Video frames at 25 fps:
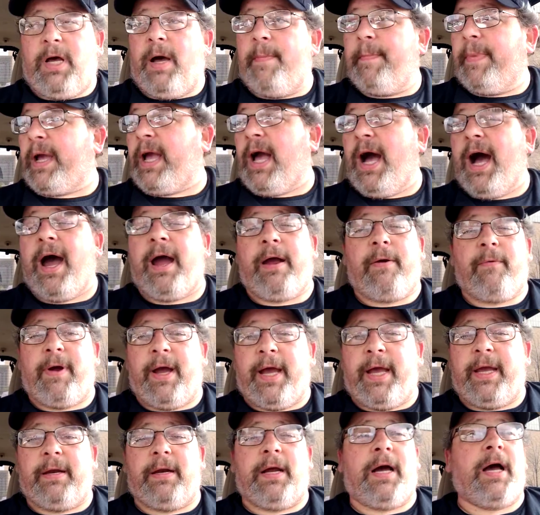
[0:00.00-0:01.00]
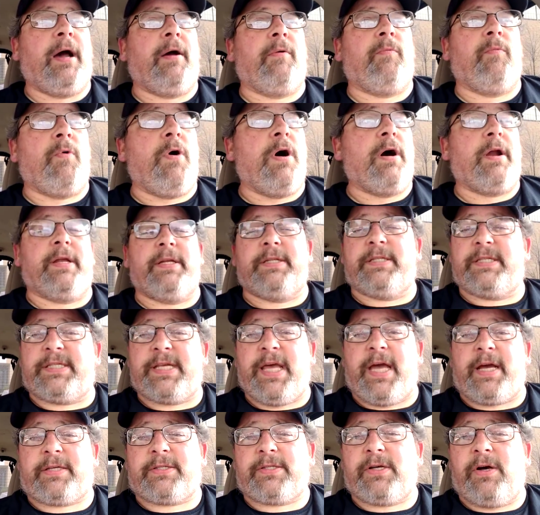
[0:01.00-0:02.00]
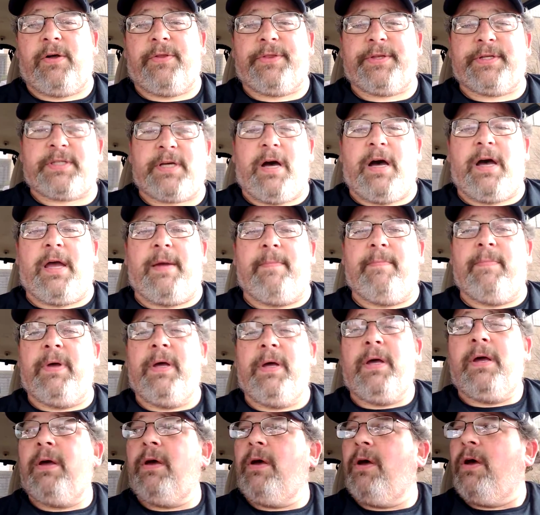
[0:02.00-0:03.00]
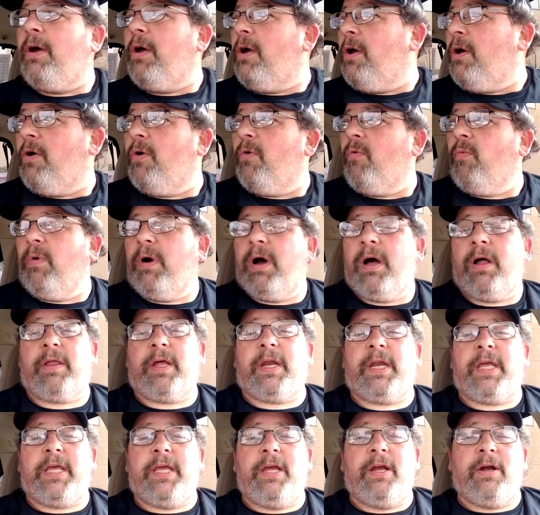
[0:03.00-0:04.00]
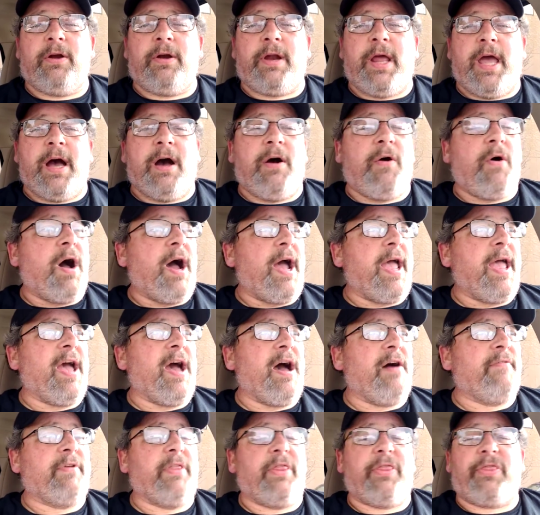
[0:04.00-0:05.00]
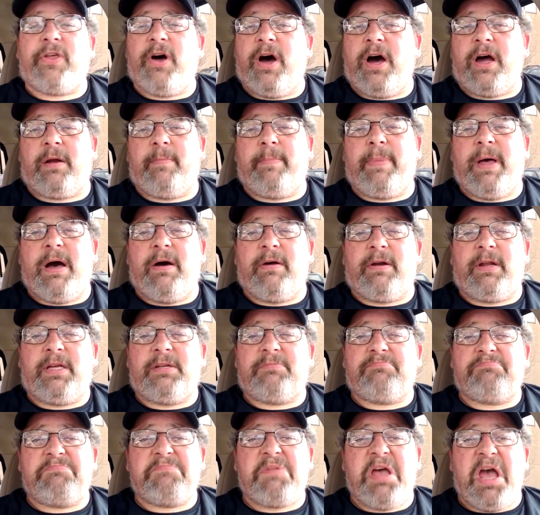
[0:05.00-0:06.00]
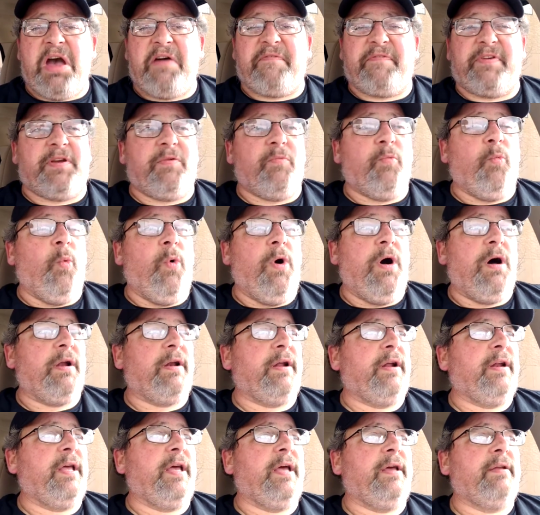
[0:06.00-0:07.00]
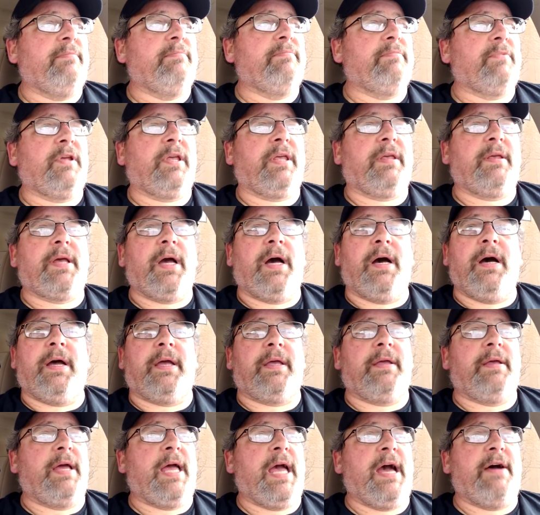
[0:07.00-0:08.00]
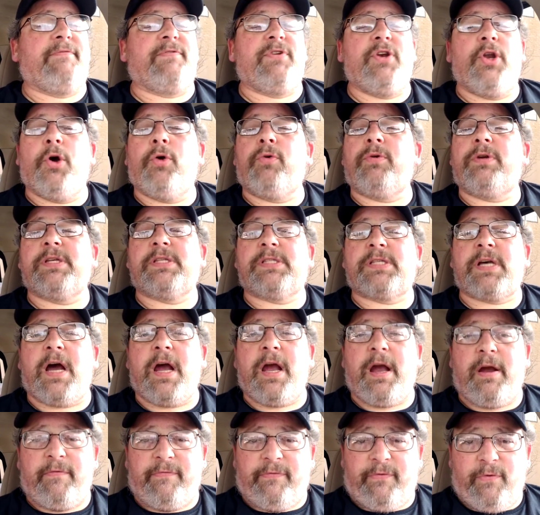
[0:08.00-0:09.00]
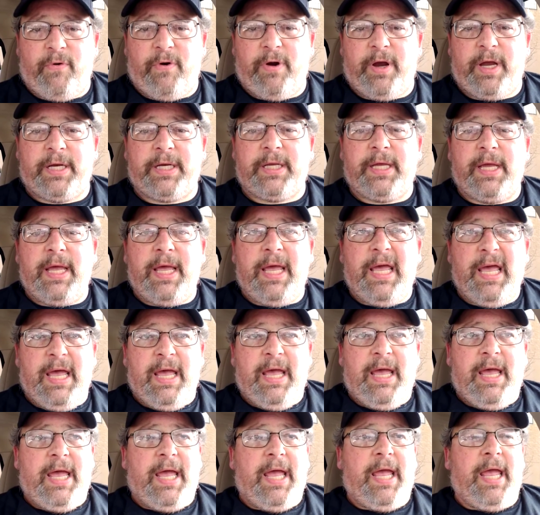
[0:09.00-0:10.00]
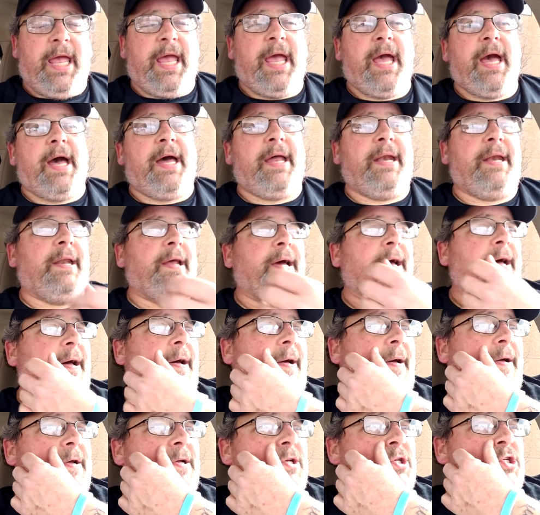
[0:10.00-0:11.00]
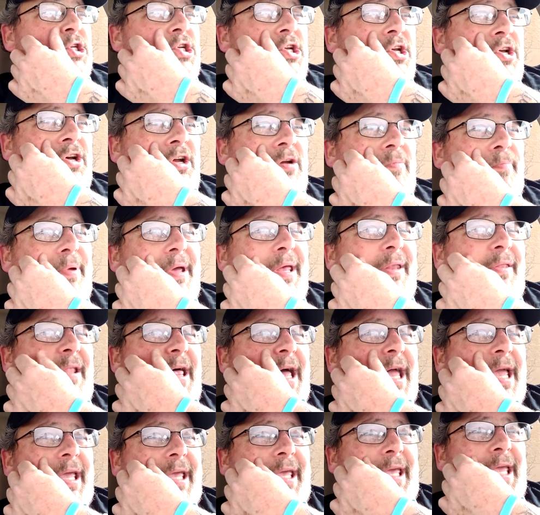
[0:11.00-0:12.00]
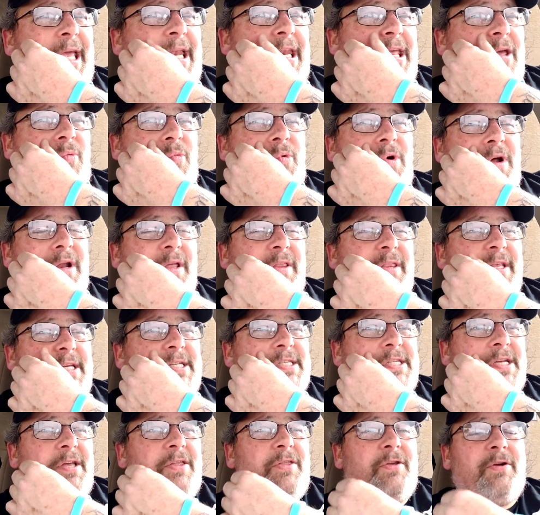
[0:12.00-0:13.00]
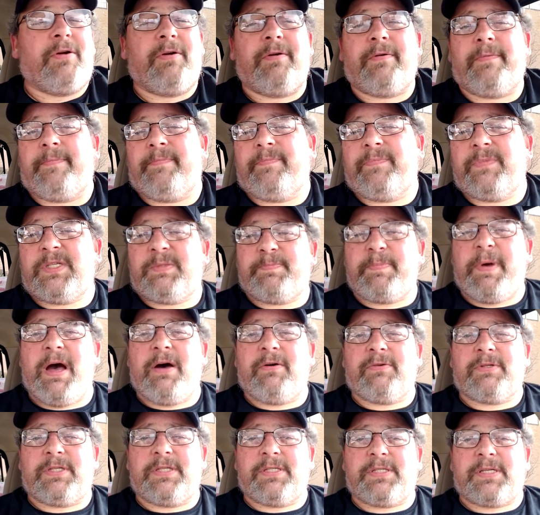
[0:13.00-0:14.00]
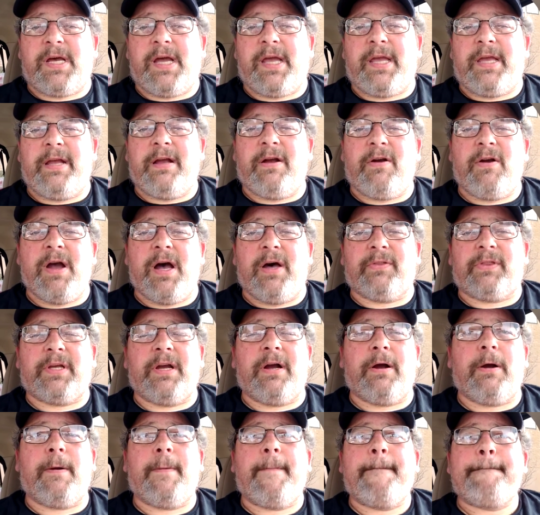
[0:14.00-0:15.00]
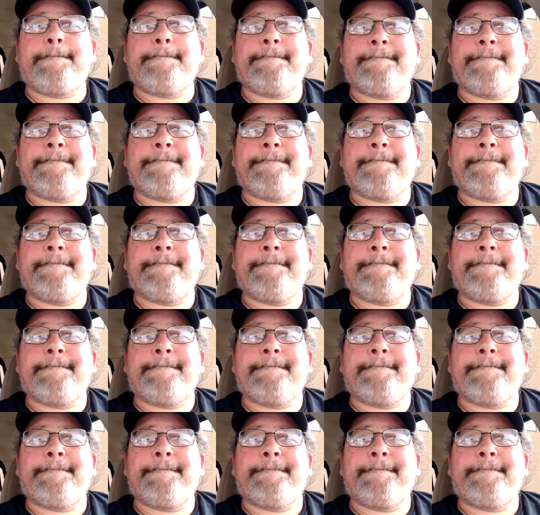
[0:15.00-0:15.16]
a guy, right? I wanted sex all the time. Well, in a year now, I haven't thought about it, haven't wanted it, I have no desire for it. And she could have been like any one of these other spouses I hear out there.